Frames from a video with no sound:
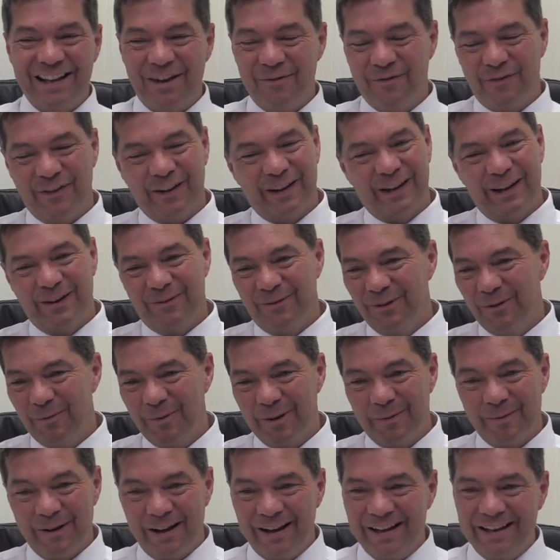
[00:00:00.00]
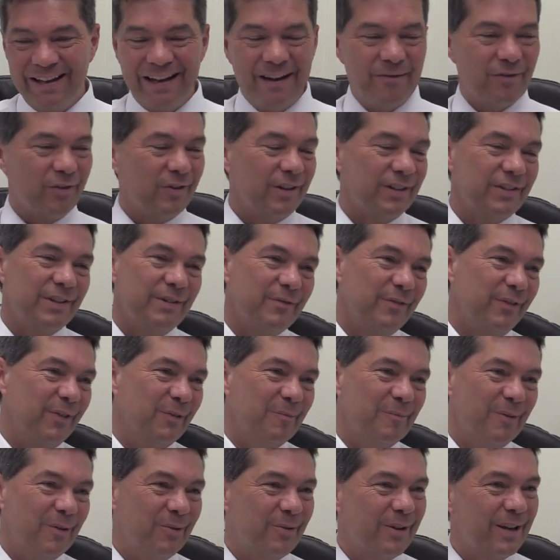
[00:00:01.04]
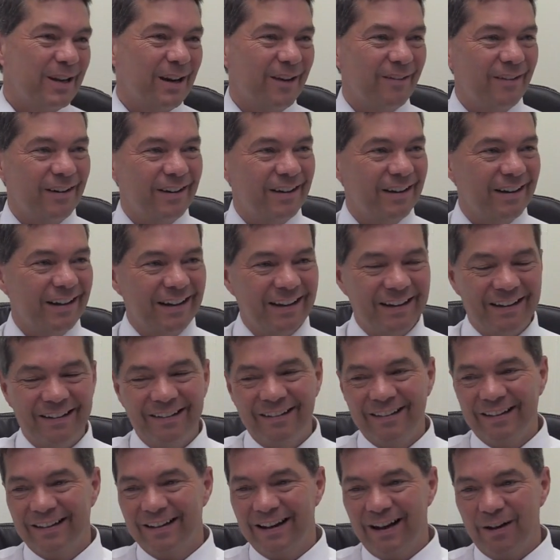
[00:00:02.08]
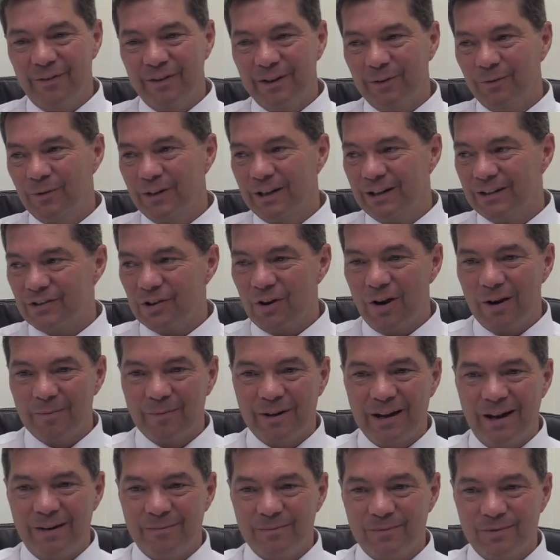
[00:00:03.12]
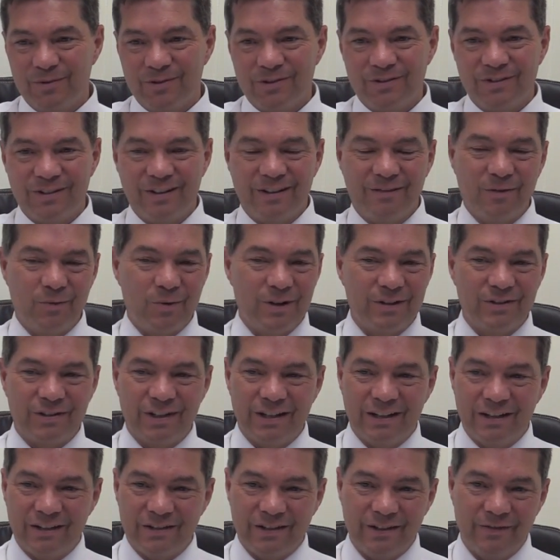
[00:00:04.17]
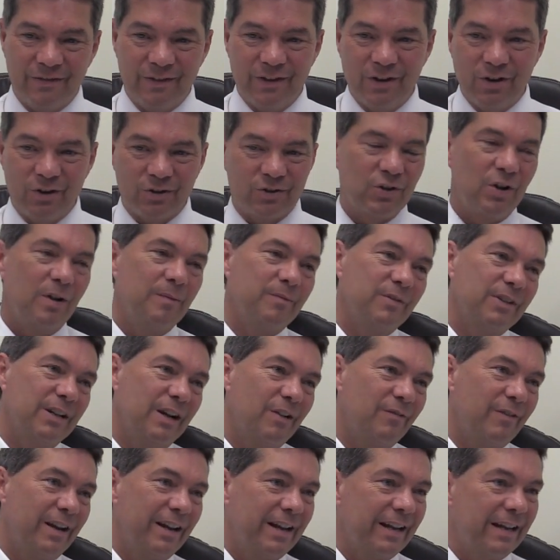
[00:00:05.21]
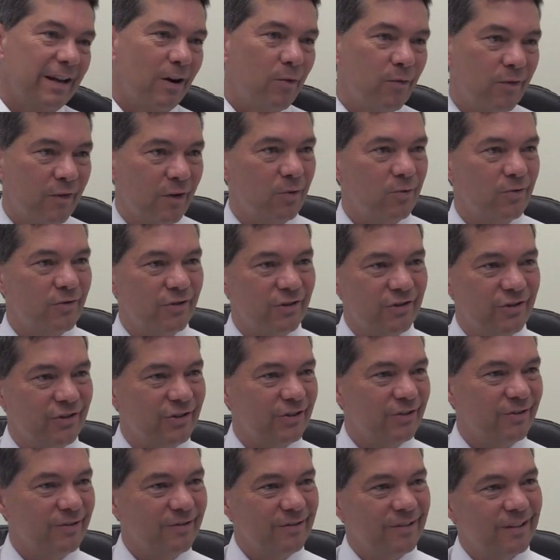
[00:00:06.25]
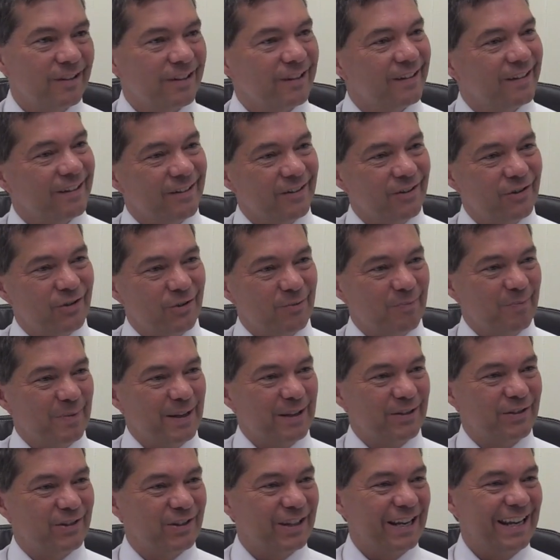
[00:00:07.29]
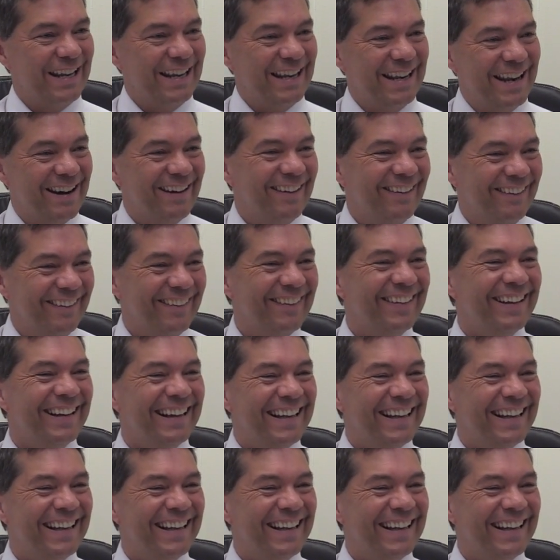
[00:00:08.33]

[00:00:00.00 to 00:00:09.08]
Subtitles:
I don't think it will be, but it never is in football, you know. And I think when the time comes, I've always said this, if you've got time to go around the golf course, you shouldn't be a CEO.